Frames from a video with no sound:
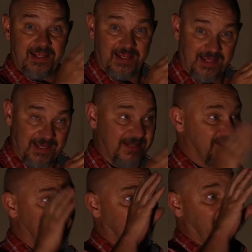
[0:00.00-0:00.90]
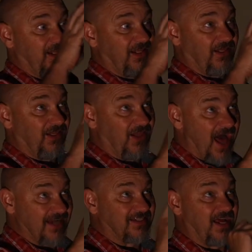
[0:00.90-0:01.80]
it
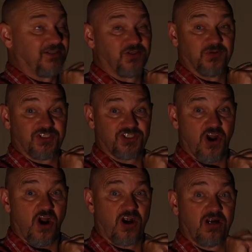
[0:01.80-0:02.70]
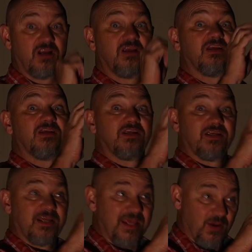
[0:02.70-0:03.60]
locks onto a star,
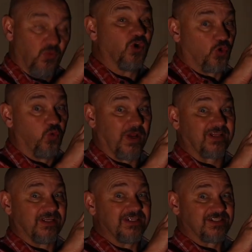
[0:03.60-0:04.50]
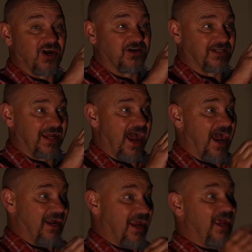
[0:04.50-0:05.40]
it will quickly start to
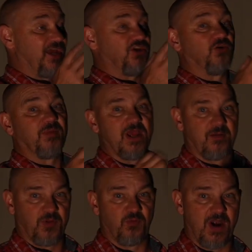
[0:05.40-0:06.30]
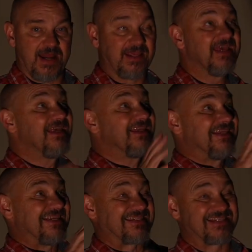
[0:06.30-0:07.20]
guide and you'll be up and running.
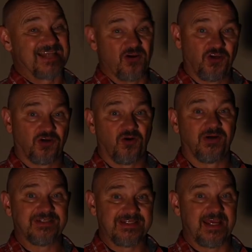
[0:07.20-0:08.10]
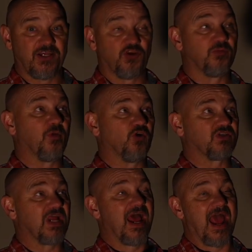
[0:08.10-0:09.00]
This is how you're going to get your
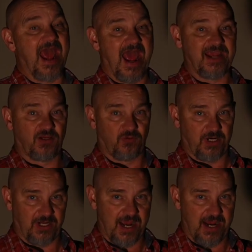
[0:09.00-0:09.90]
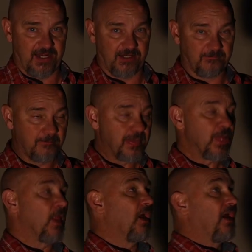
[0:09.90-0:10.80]
most accurate guiding.
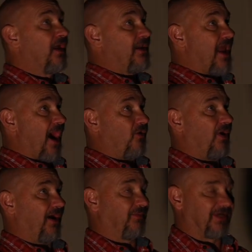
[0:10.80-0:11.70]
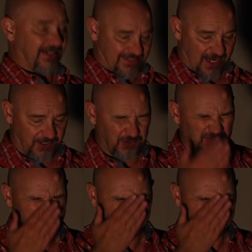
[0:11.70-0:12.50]
Now, I'm going to tell you,